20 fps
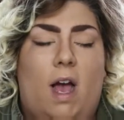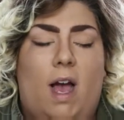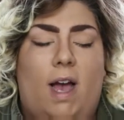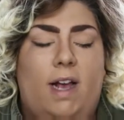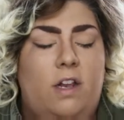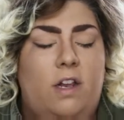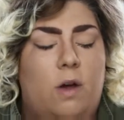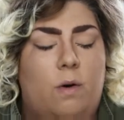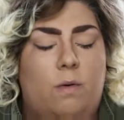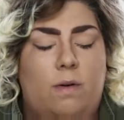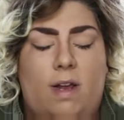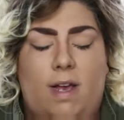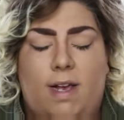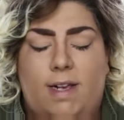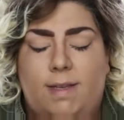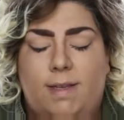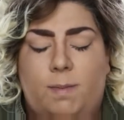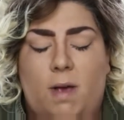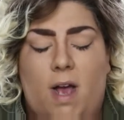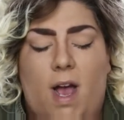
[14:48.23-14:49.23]
I know it
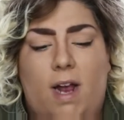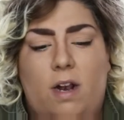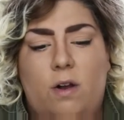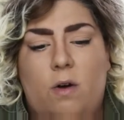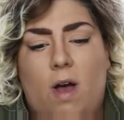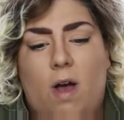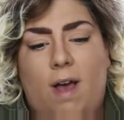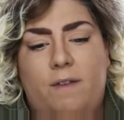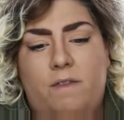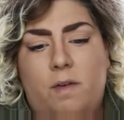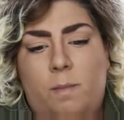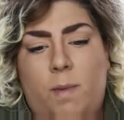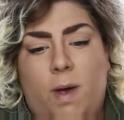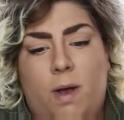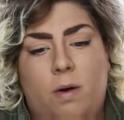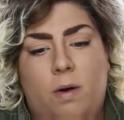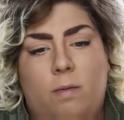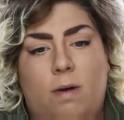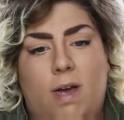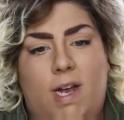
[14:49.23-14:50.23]
is, but I don't have a
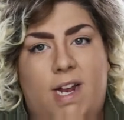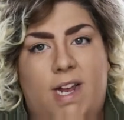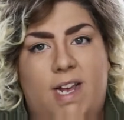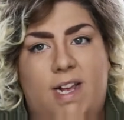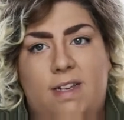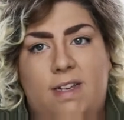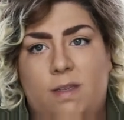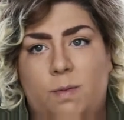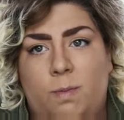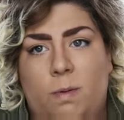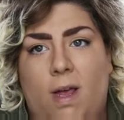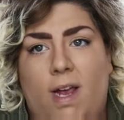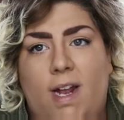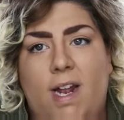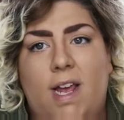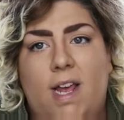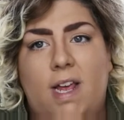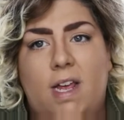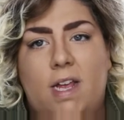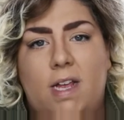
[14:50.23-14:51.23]
better way to explain
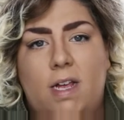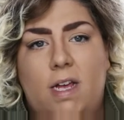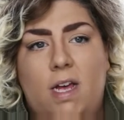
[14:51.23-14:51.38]
it.